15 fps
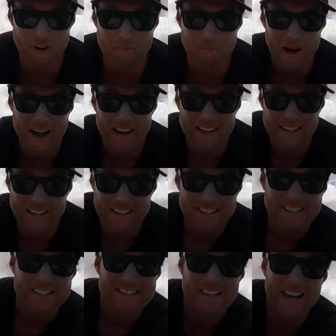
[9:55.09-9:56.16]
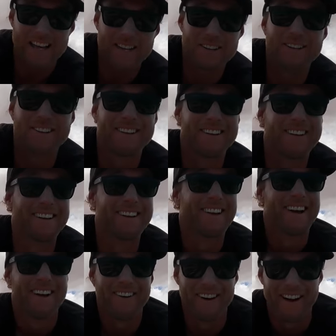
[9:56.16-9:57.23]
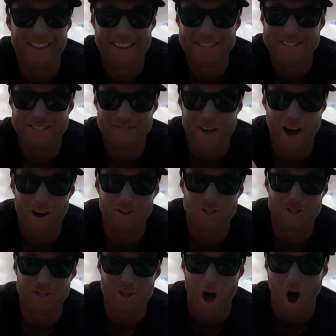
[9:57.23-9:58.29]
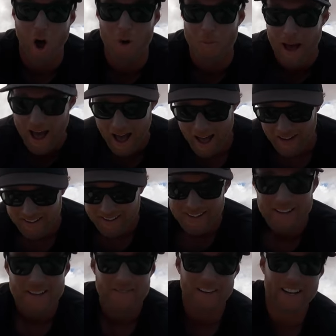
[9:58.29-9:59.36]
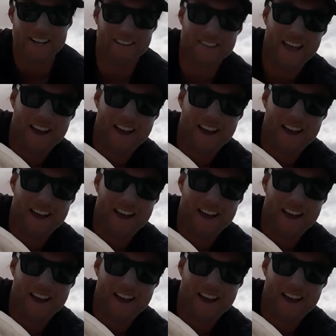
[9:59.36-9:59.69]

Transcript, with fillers: got a bucket that, oh, this smells so bad. But in